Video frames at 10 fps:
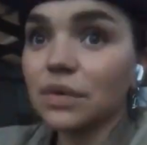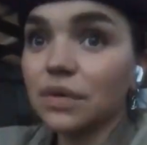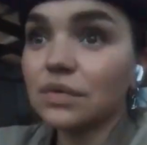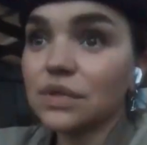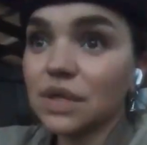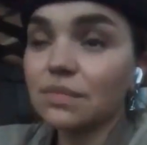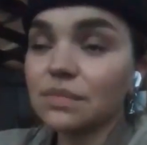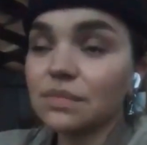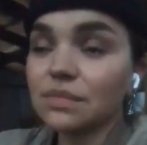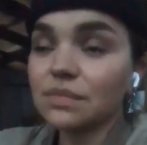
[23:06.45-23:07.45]
So
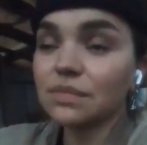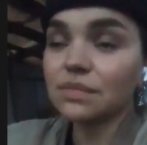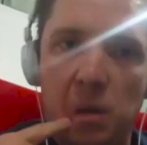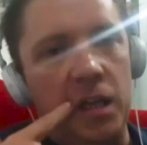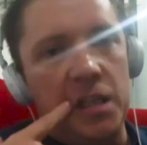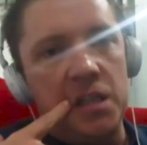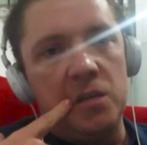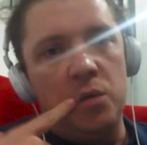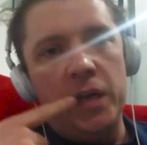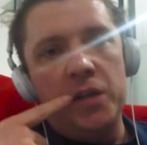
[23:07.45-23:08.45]
some can you enter. Tell us,
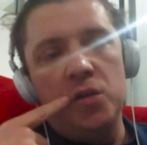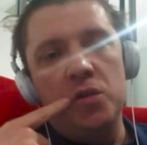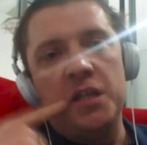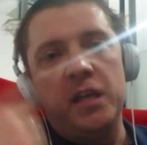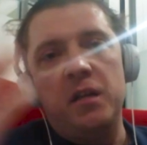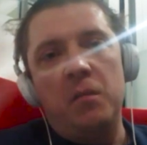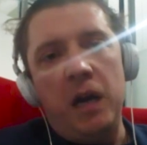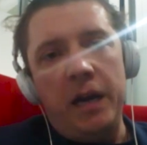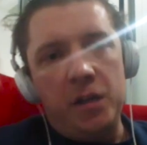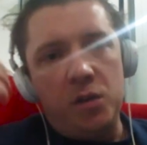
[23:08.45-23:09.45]
where do you send the
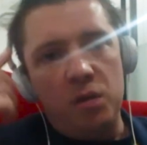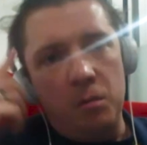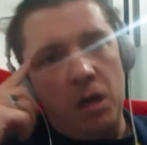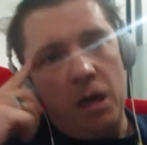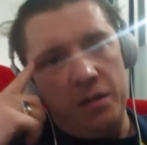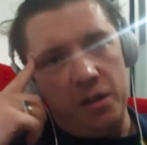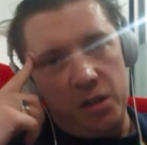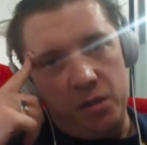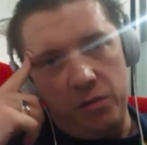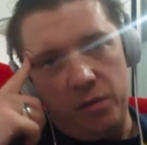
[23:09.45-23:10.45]
money to the mothers,
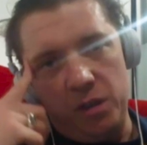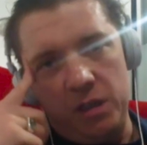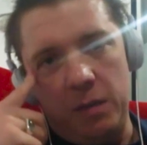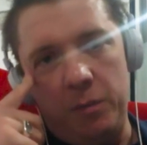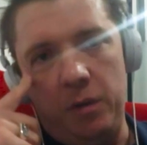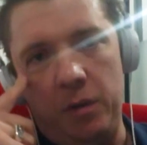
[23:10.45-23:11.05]
for example?